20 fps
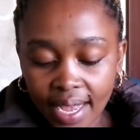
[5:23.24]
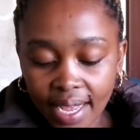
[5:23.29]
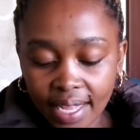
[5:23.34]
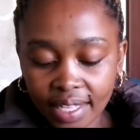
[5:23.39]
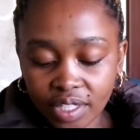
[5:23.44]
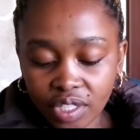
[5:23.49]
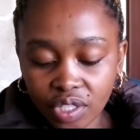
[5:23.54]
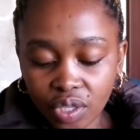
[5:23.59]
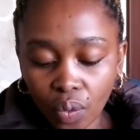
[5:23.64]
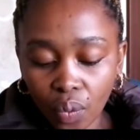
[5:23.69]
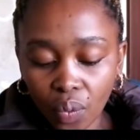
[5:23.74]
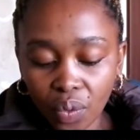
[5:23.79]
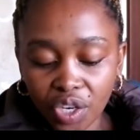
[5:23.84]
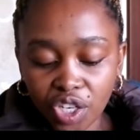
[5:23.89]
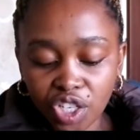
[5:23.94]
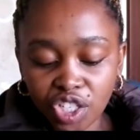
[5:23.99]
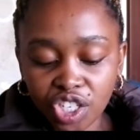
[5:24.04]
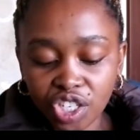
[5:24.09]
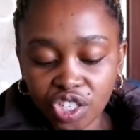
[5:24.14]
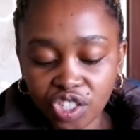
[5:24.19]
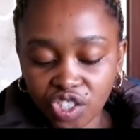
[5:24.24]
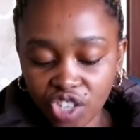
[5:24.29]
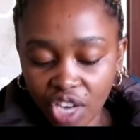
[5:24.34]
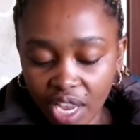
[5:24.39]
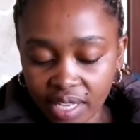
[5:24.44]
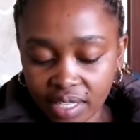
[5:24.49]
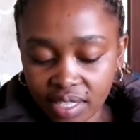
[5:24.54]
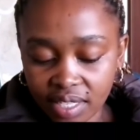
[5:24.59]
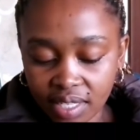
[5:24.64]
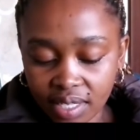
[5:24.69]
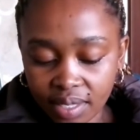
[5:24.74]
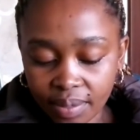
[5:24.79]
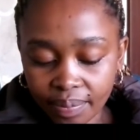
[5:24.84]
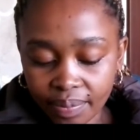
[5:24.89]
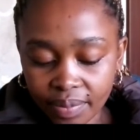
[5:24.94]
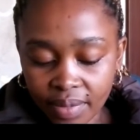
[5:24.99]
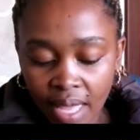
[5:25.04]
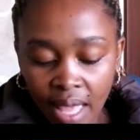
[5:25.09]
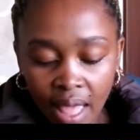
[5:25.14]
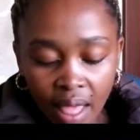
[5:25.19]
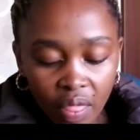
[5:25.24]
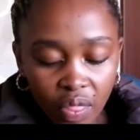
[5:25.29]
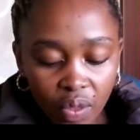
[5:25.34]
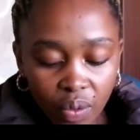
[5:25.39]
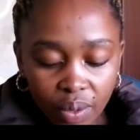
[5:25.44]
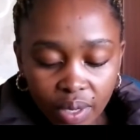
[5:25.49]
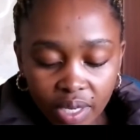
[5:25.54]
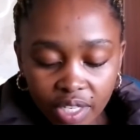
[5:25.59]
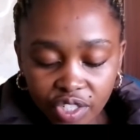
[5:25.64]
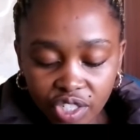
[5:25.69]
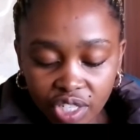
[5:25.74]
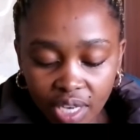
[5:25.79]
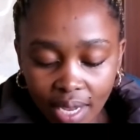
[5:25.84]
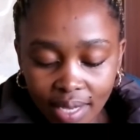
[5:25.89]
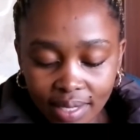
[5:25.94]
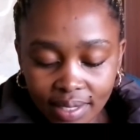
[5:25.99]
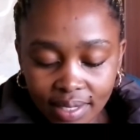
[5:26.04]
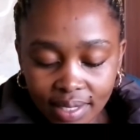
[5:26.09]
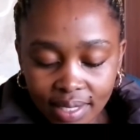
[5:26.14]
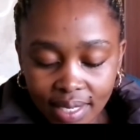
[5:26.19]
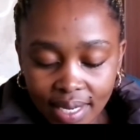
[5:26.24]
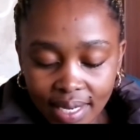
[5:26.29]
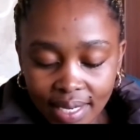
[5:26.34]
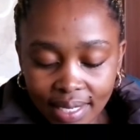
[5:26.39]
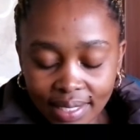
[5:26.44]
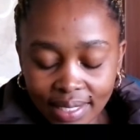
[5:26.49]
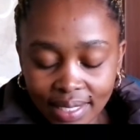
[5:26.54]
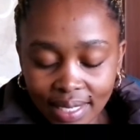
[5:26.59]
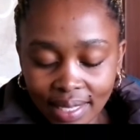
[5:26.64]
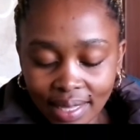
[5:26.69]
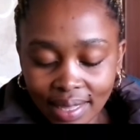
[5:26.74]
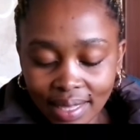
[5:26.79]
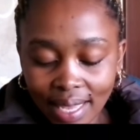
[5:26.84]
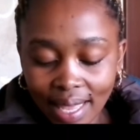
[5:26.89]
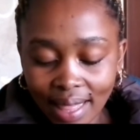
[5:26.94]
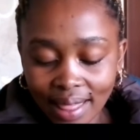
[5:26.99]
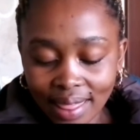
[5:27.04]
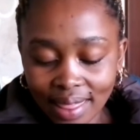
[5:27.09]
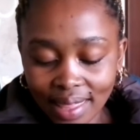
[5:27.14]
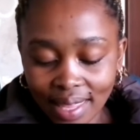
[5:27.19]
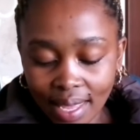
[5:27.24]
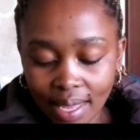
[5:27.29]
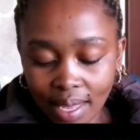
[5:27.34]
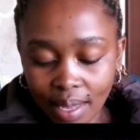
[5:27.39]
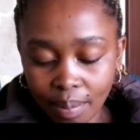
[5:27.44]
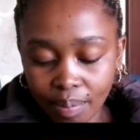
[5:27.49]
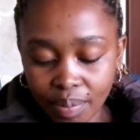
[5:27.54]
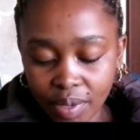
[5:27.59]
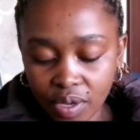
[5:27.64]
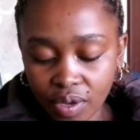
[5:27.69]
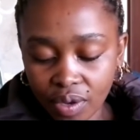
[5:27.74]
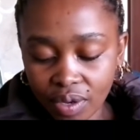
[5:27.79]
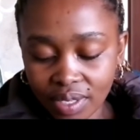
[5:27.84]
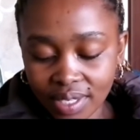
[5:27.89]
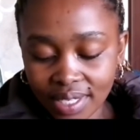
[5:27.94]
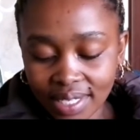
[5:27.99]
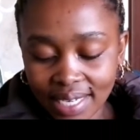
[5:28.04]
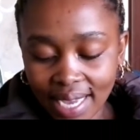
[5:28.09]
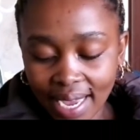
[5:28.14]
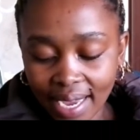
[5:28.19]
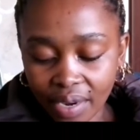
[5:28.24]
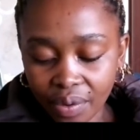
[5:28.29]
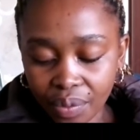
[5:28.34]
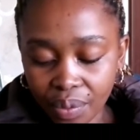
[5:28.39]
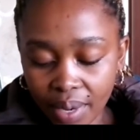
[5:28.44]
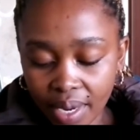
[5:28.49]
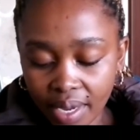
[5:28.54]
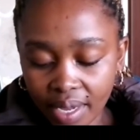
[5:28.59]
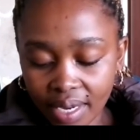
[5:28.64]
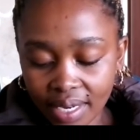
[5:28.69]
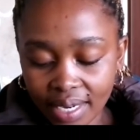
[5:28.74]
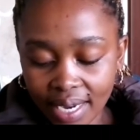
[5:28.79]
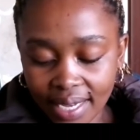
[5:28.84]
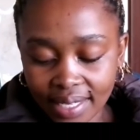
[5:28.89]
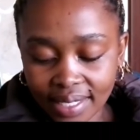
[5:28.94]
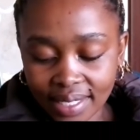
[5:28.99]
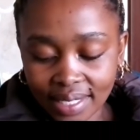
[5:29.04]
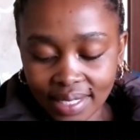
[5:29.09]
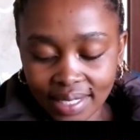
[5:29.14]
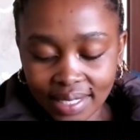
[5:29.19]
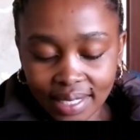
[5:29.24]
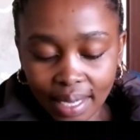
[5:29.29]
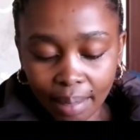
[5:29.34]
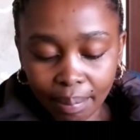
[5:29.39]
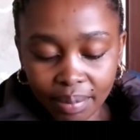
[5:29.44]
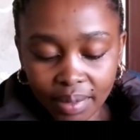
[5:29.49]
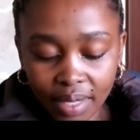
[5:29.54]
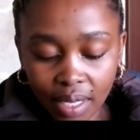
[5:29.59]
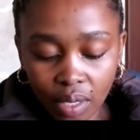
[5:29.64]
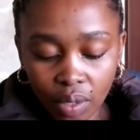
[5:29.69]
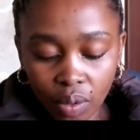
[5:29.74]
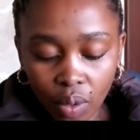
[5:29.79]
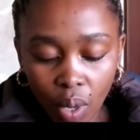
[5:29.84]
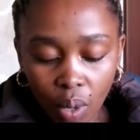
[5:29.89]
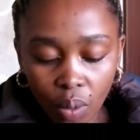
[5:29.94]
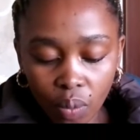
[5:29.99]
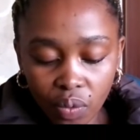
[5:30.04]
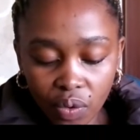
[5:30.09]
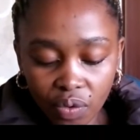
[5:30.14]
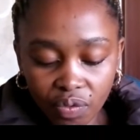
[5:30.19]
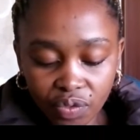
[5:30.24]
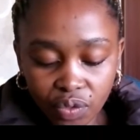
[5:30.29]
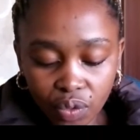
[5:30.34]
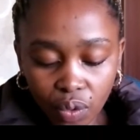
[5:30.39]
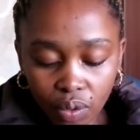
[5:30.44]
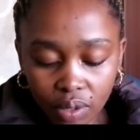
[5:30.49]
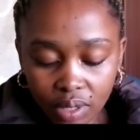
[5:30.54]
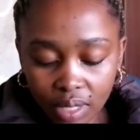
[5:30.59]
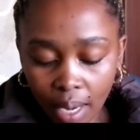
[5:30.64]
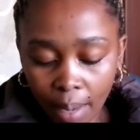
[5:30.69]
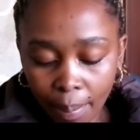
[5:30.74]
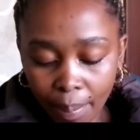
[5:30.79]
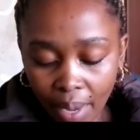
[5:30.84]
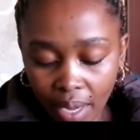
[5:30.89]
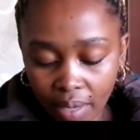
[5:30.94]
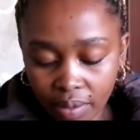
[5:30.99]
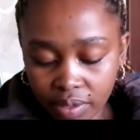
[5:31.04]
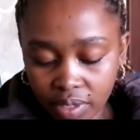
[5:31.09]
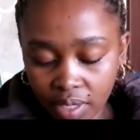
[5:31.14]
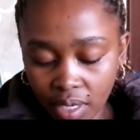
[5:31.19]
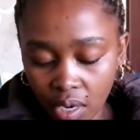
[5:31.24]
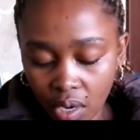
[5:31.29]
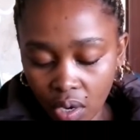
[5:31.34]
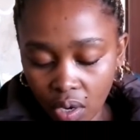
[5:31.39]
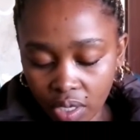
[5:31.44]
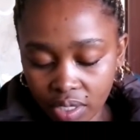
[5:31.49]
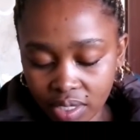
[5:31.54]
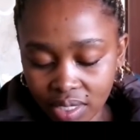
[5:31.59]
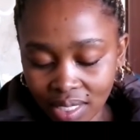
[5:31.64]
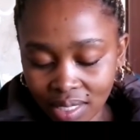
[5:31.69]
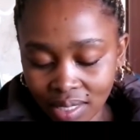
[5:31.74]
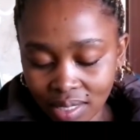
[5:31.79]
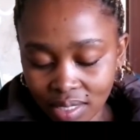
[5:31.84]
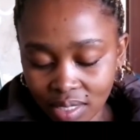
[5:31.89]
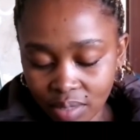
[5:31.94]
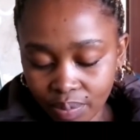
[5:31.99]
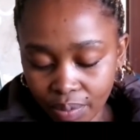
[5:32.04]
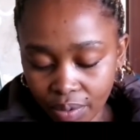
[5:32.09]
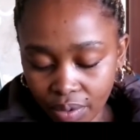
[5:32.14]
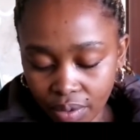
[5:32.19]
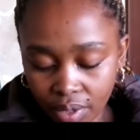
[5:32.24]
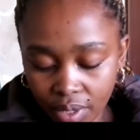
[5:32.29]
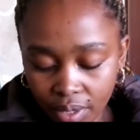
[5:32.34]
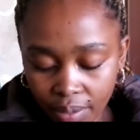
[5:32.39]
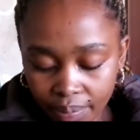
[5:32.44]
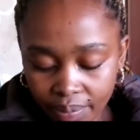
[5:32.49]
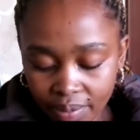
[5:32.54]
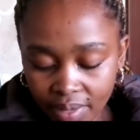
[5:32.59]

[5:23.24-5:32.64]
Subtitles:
It's the word just. The word just is in there because Nike recognizes something we've talked about a lot in this book.